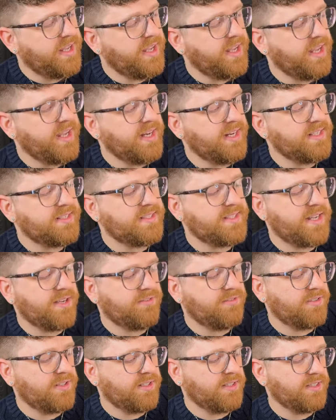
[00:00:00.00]
It is
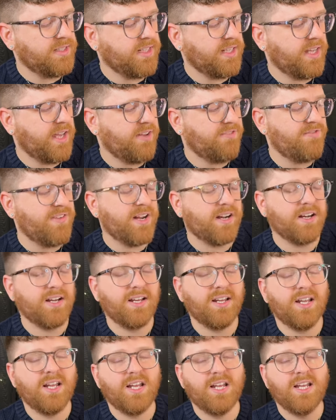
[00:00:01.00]
definitely a
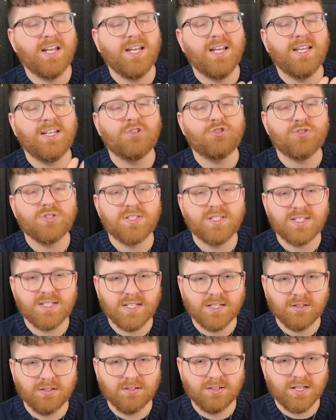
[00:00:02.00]
very
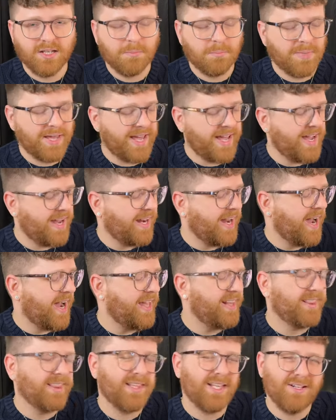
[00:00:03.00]
interesting looking bag. I
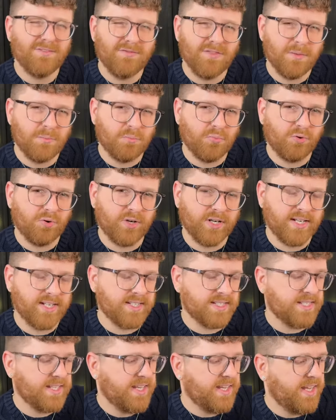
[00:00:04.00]
love the
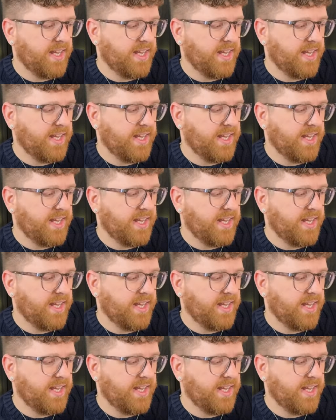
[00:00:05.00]
print.